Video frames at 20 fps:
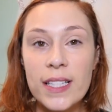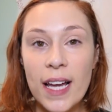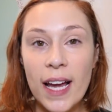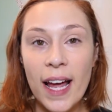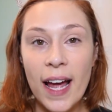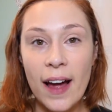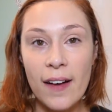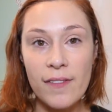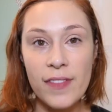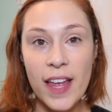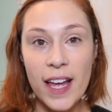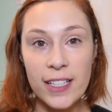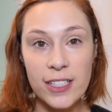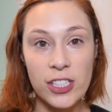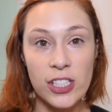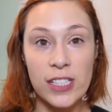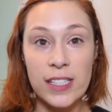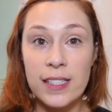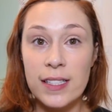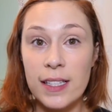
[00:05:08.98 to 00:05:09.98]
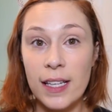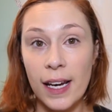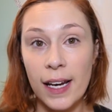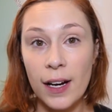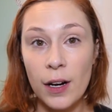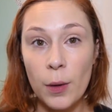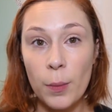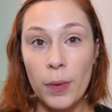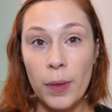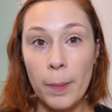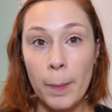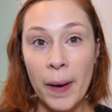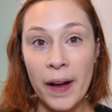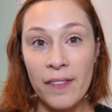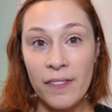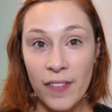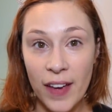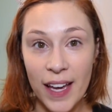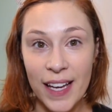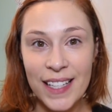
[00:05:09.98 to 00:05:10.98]
I have that just sitting on my
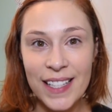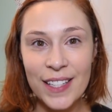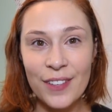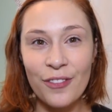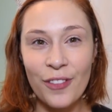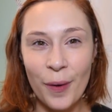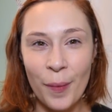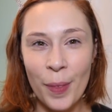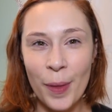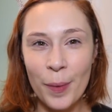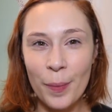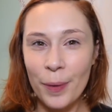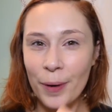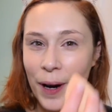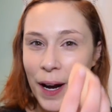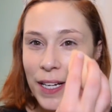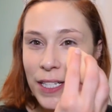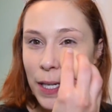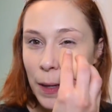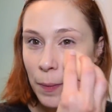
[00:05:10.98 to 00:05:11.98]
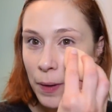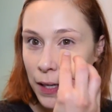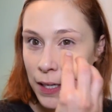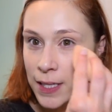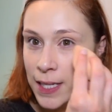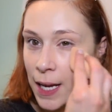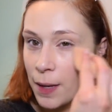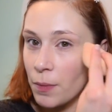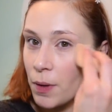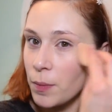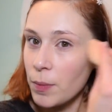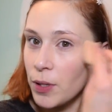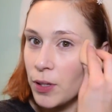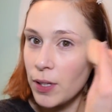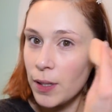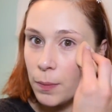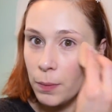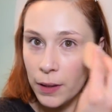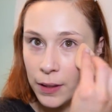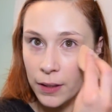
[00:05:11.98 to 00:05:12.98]
face from the brush, I'm going to take my
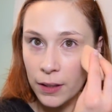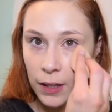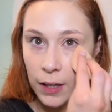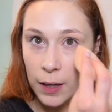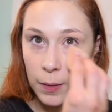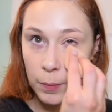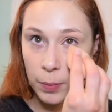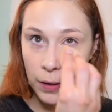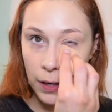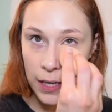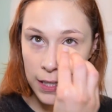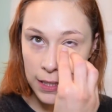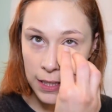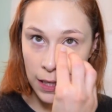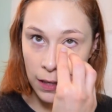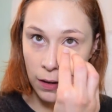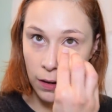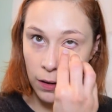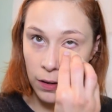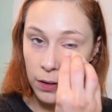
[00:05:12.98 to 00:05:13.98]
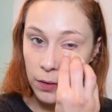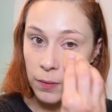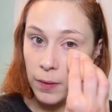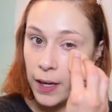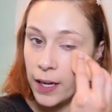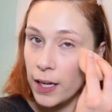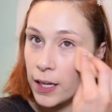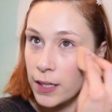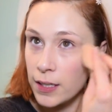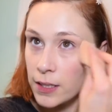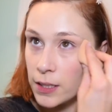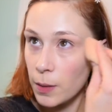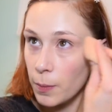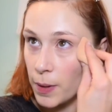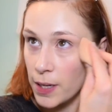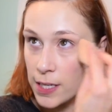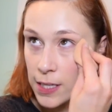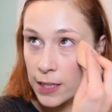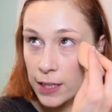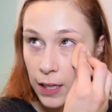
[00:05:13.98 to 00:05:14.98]
Beauty Blender and press it all the way into
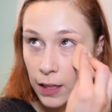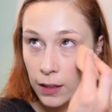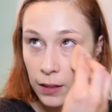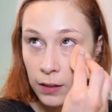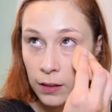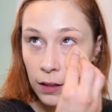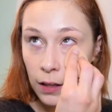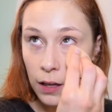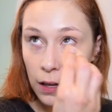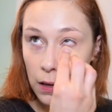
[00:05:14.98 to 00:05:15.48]
my skin.